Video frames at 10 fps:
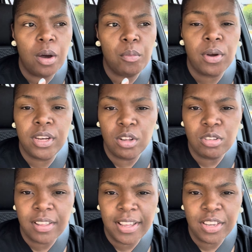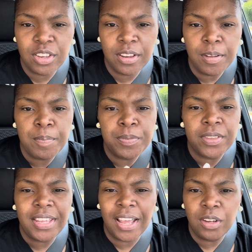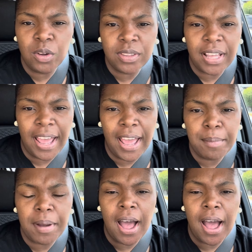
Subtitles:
radio station. Download the app.